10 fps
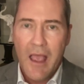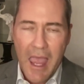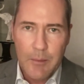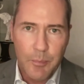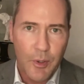
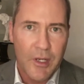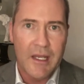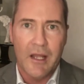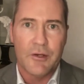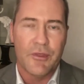and put it
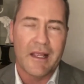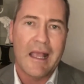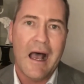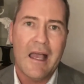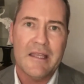under the
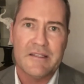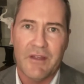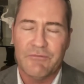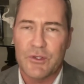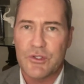guise of
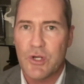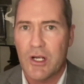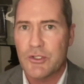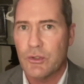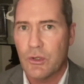
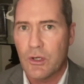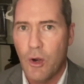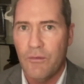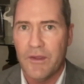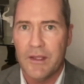infrastructure or
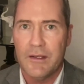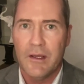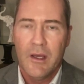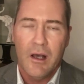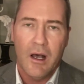COVID
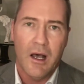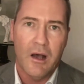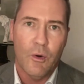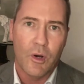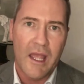
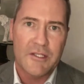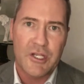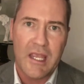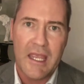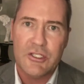or
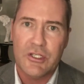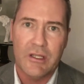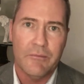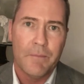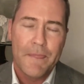education